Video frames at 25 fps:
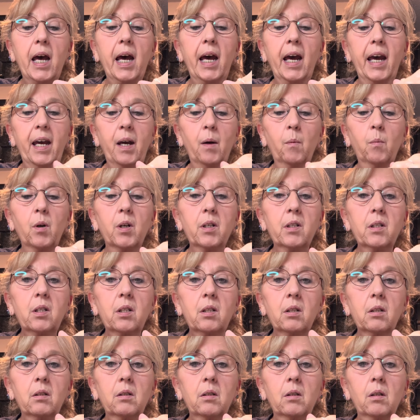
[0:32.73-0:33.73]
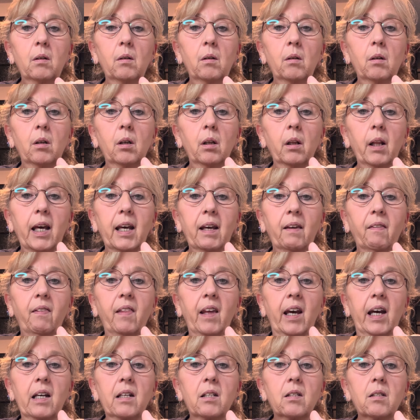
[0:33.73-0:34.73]
It was like
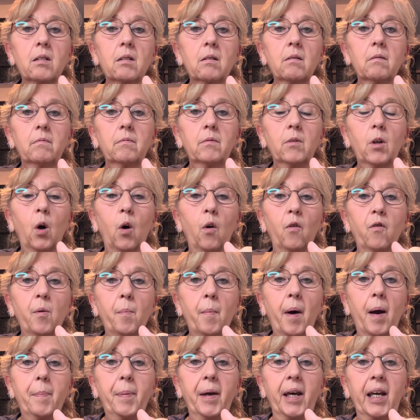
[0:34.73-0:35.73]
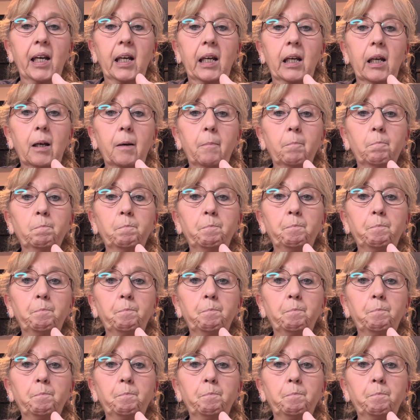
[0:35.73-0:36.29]
this over my pinky.